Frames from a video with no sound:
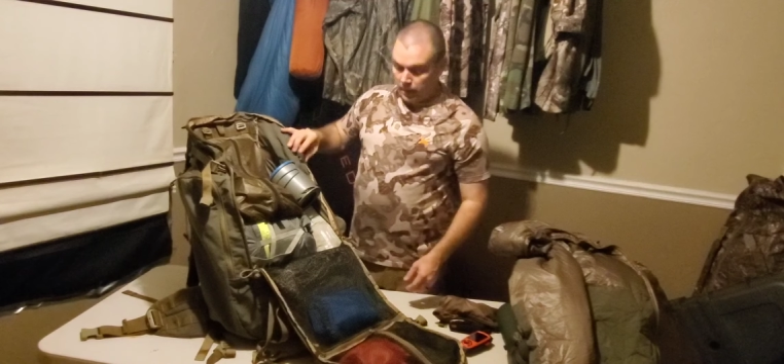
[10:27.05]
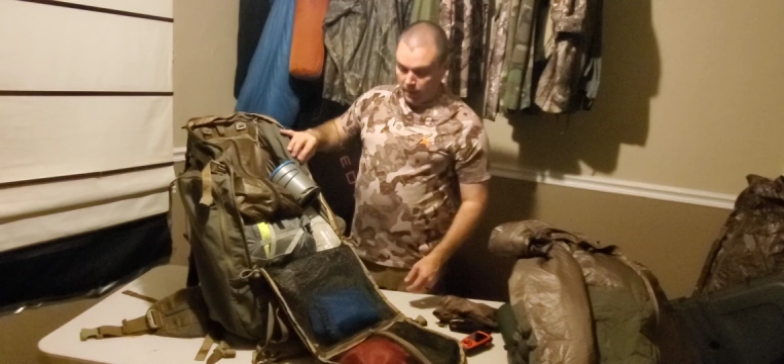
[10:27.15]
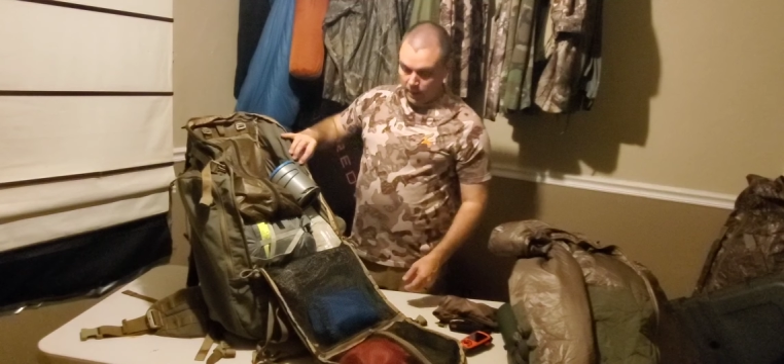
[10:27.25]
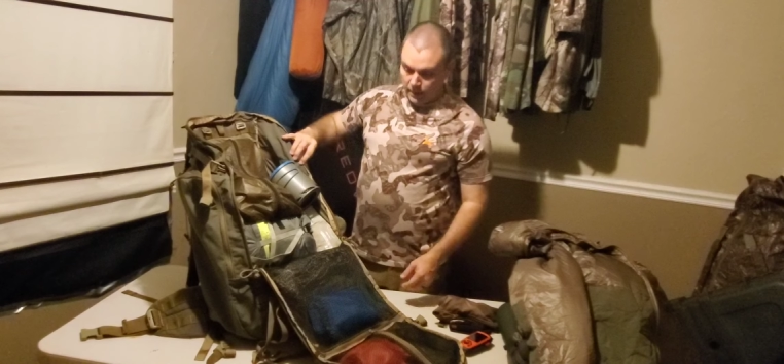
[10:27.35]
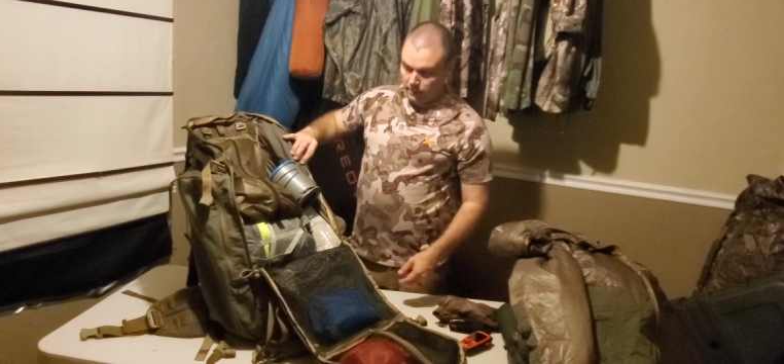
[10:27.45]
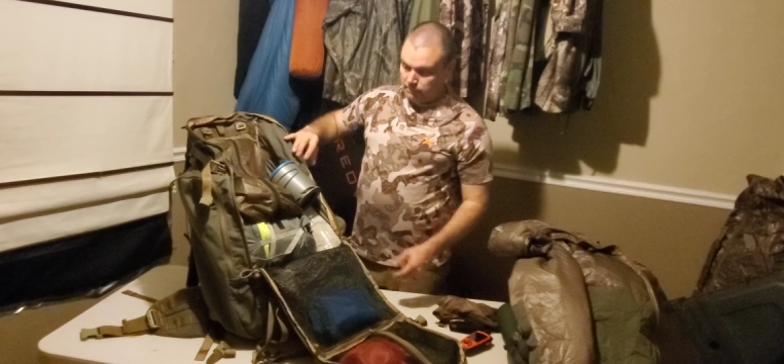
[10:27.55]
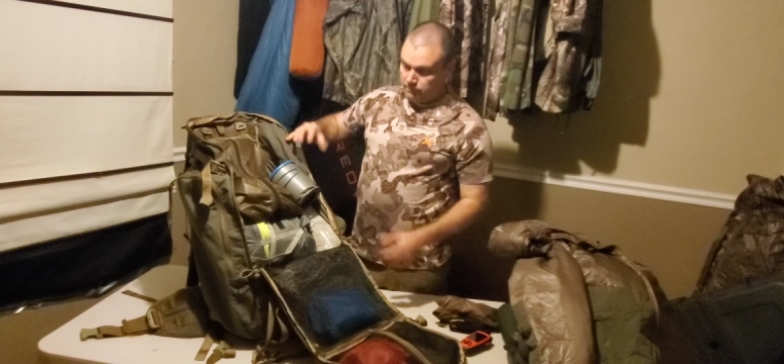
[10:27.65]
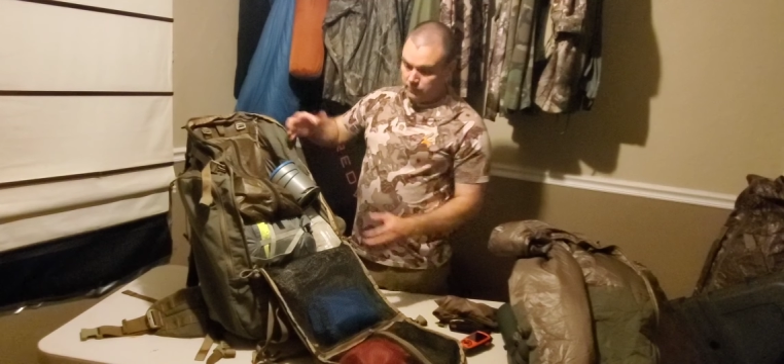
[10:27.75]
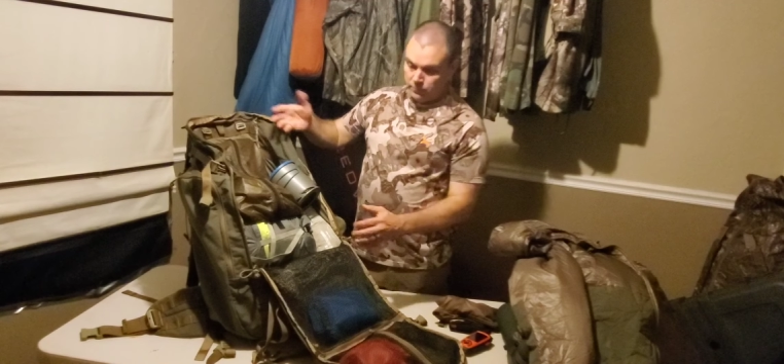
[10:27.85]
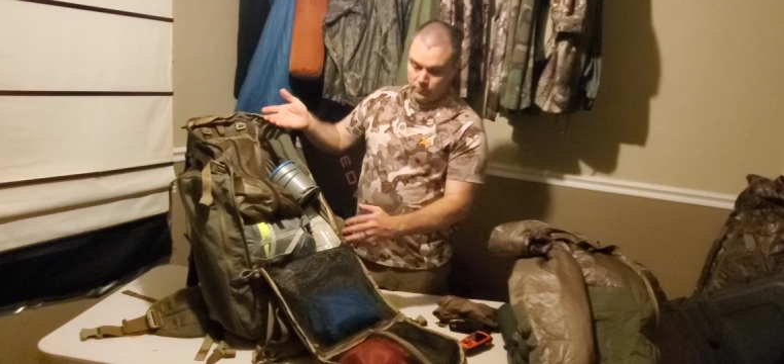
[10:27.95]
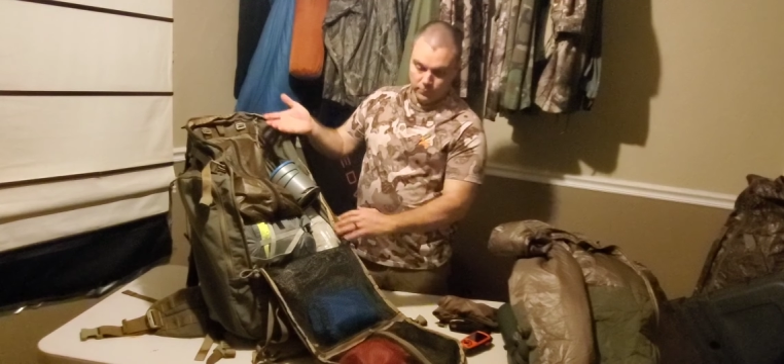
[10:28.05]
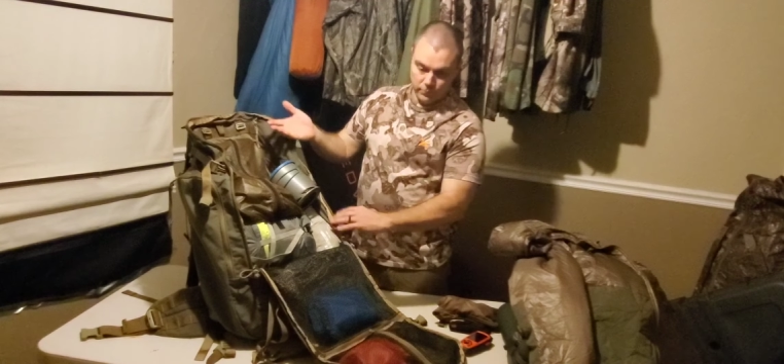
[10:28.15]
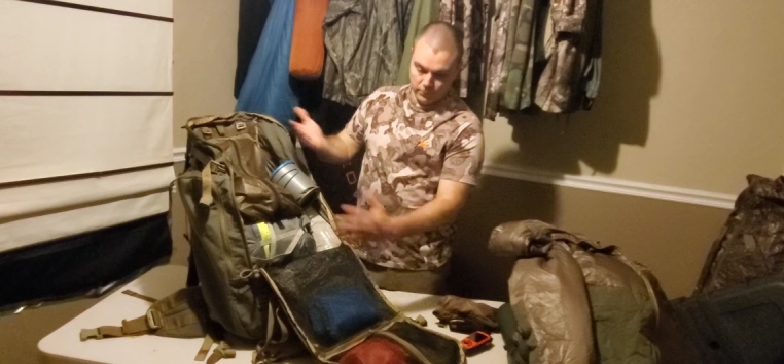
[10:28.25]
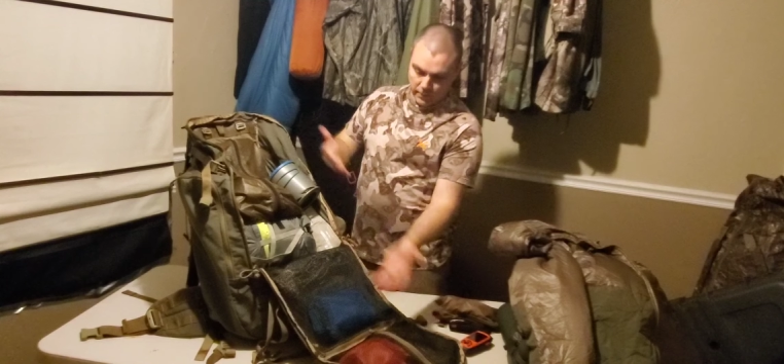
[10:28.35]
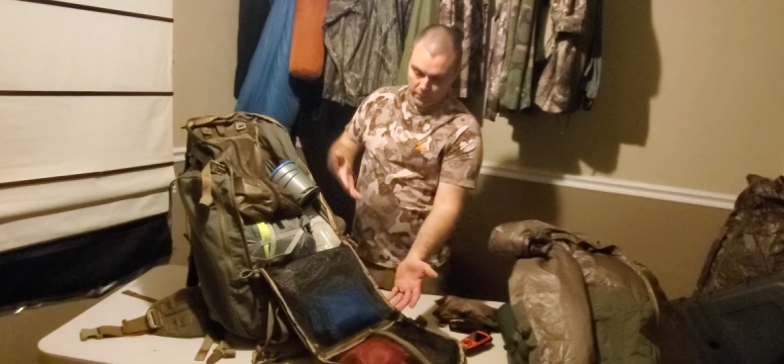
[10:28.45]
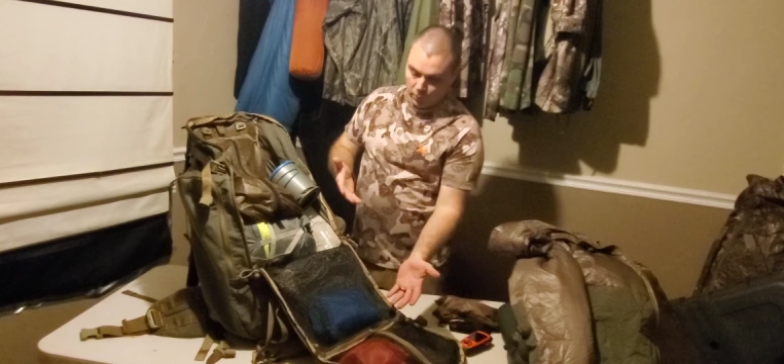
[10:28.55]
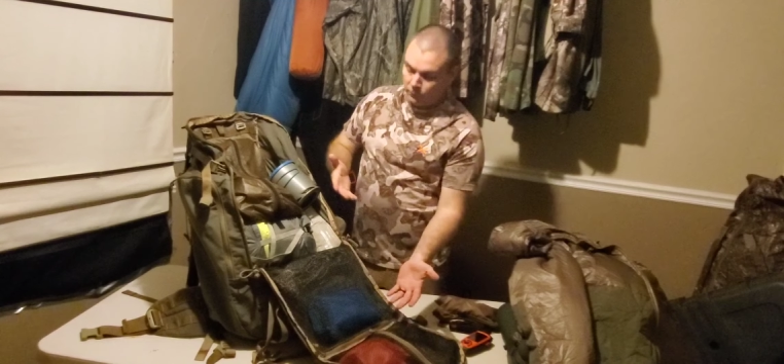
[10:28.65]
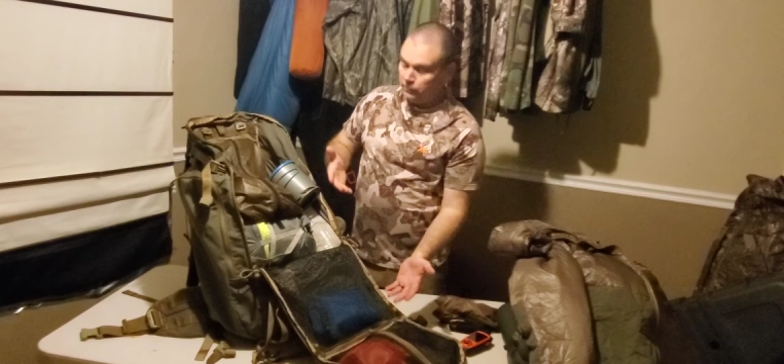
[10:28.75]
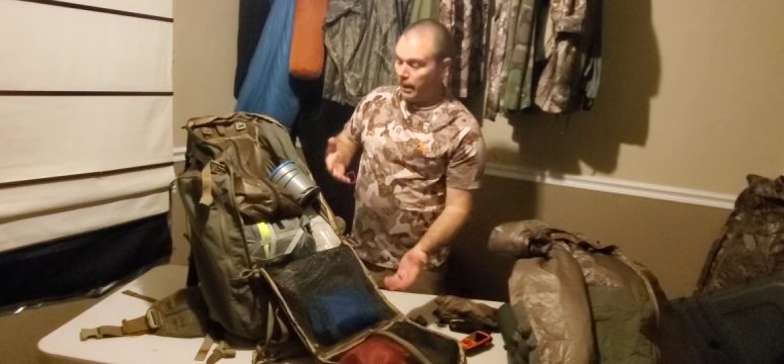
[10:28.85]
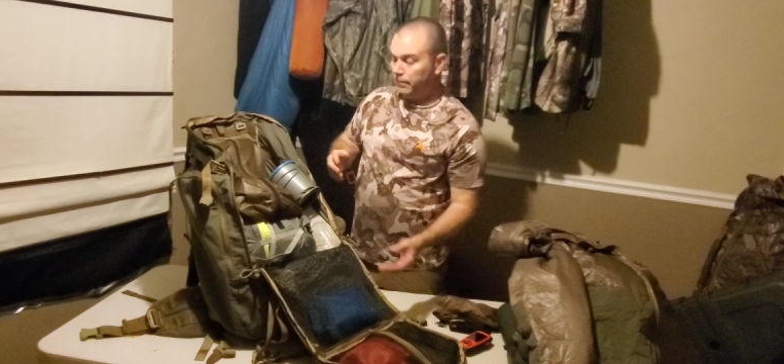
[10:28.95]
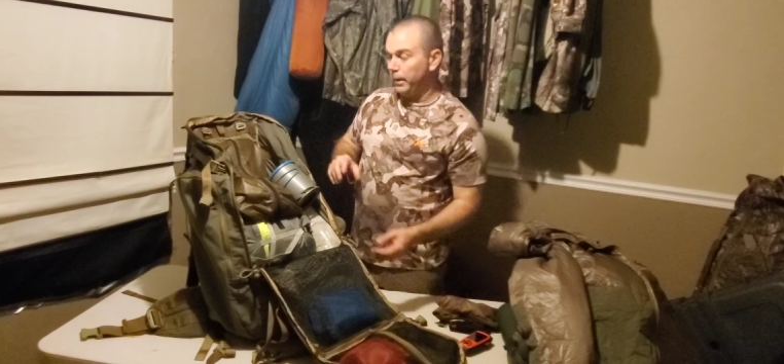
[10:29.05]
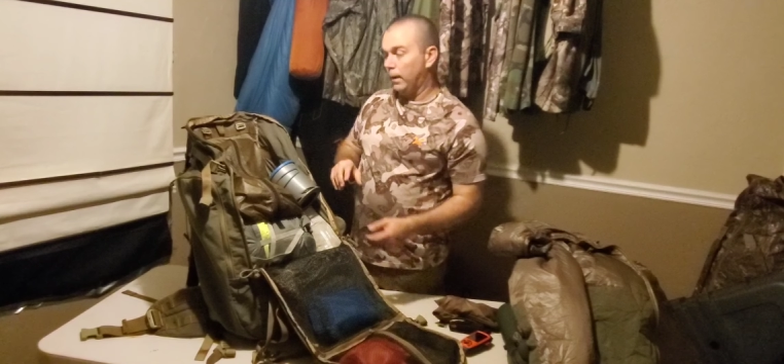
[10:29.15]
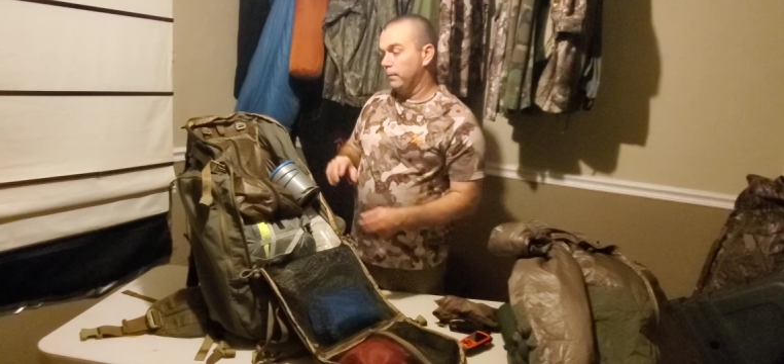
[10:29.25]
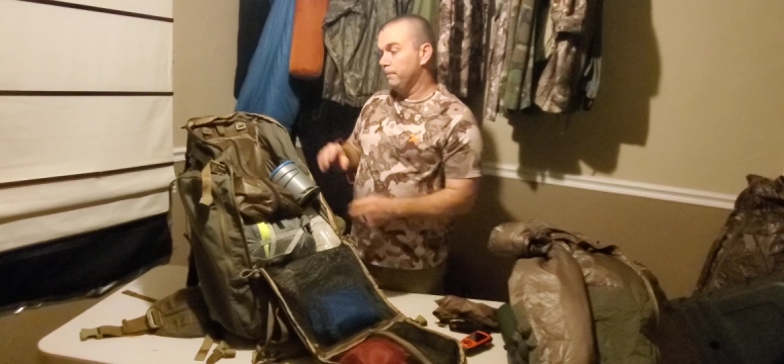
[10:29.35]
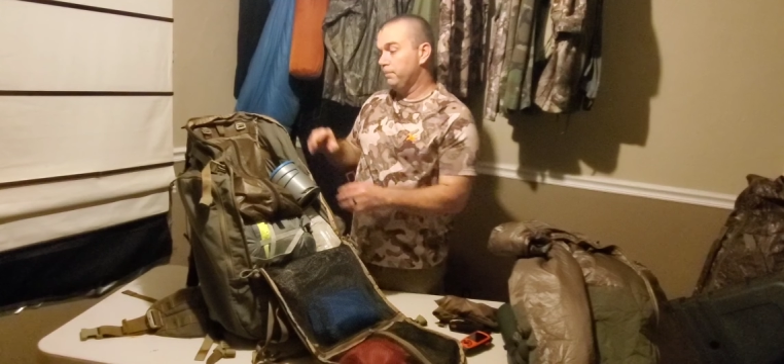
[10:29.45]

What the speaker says: and lay the whole flap down.